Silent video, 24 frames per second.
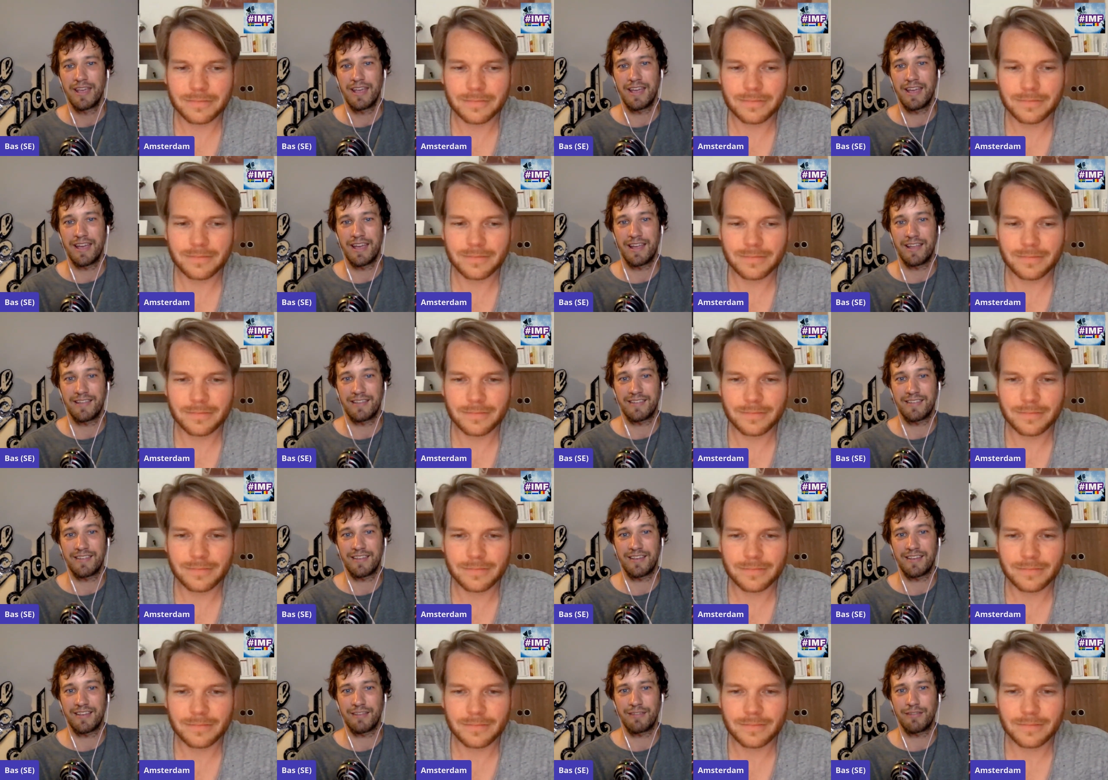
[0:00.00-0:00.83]
Speaker 1: And
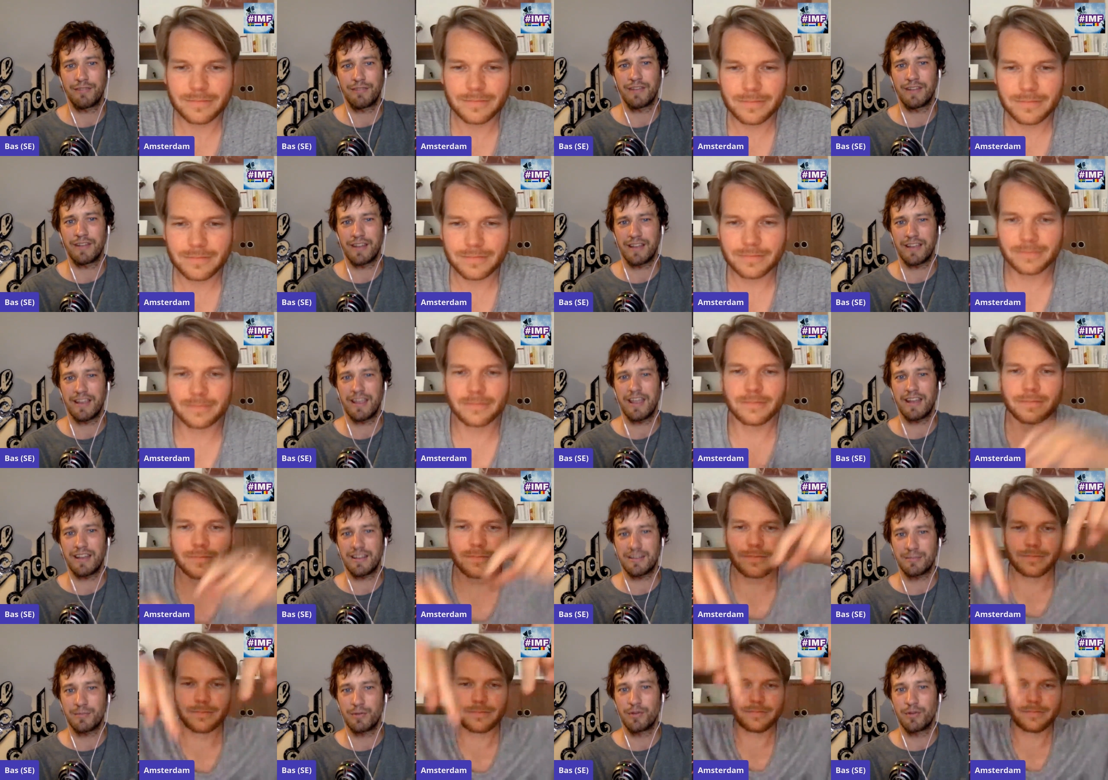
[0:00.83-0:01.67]
uh, if you think like,
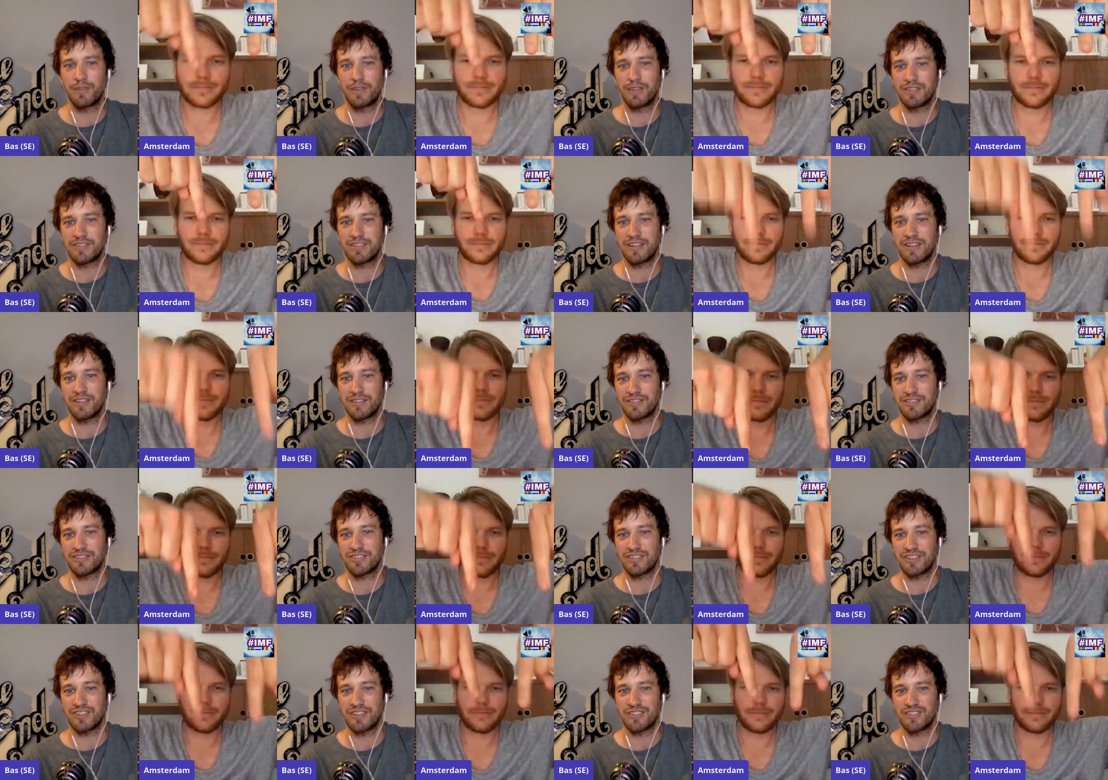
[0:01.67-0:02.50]
yeah, this movie
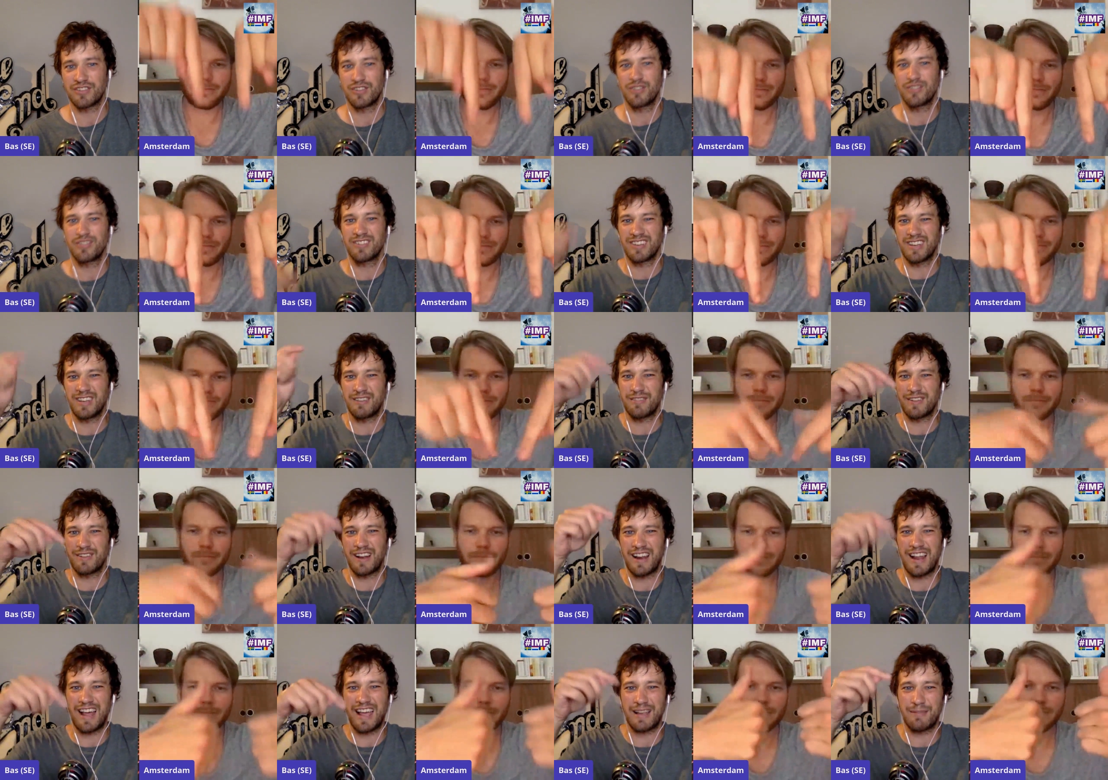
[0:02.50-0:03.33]
sounds sounds good,
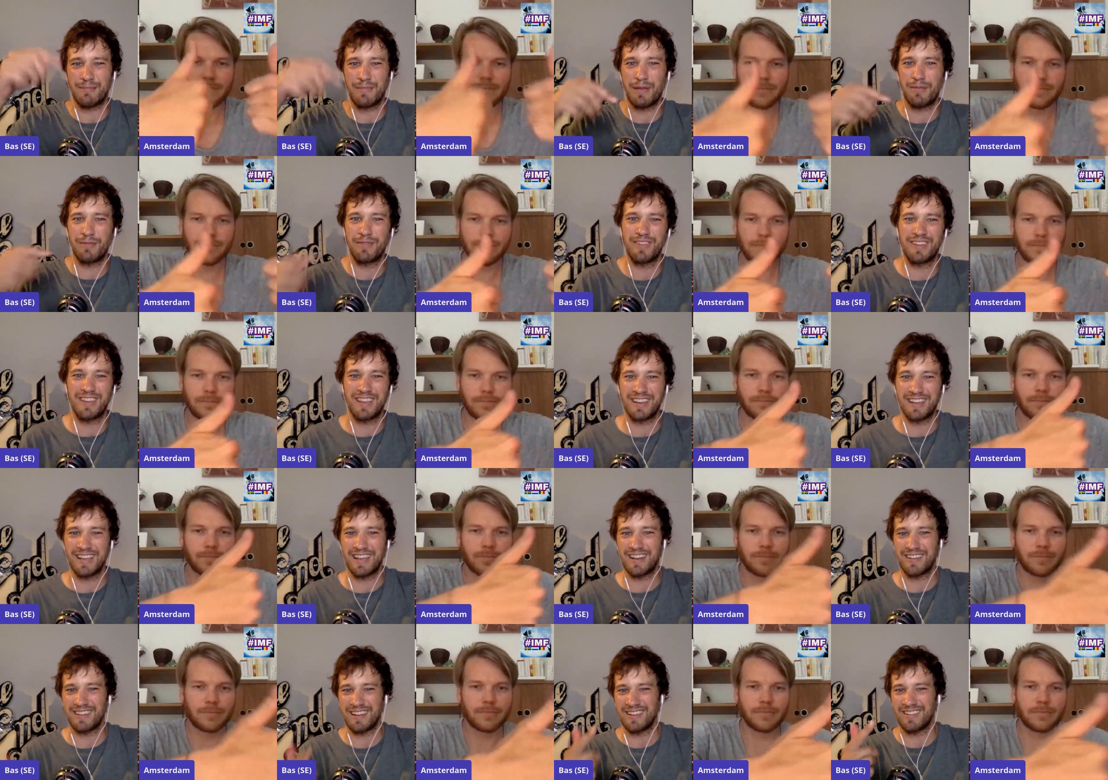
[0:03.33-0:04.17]
give it a like. Maybe we
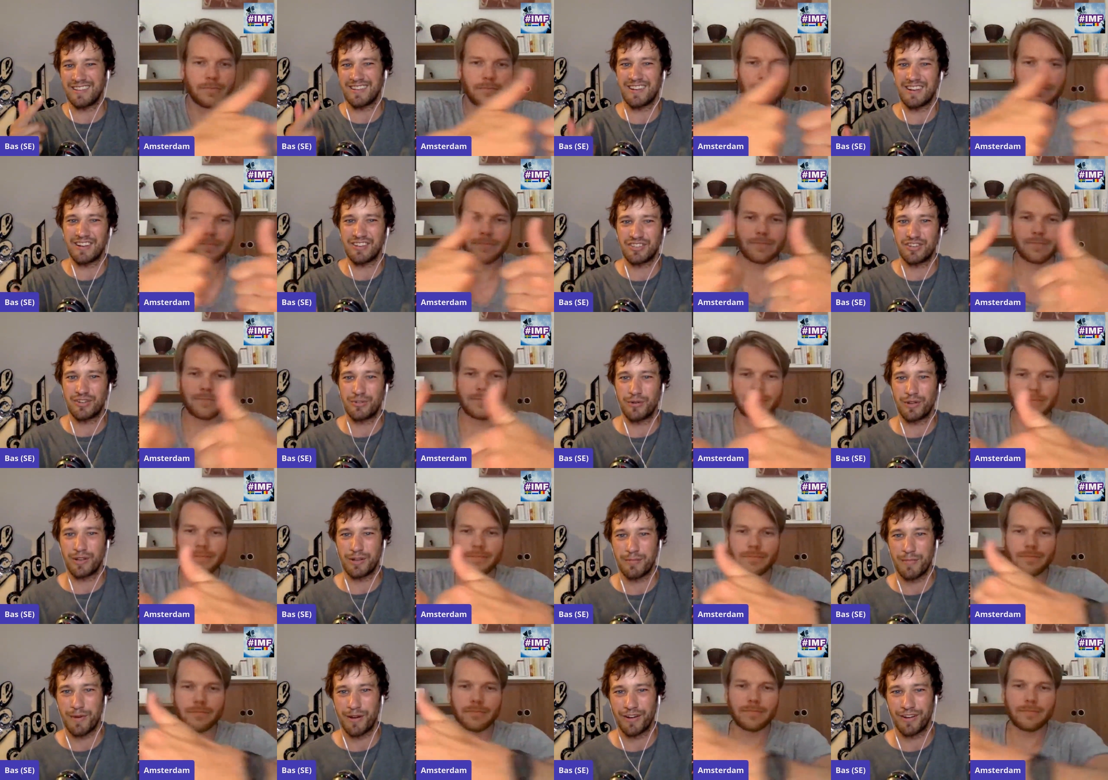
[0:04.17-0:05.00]
can get it
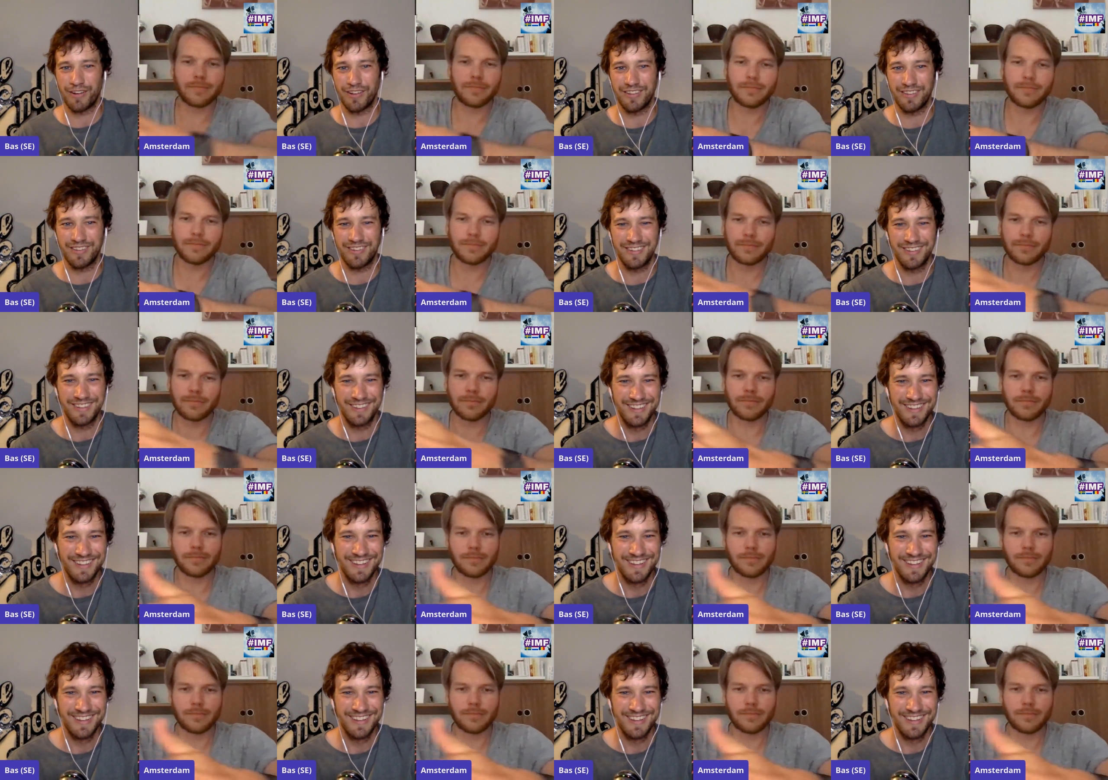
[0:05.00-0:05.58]
international on the market.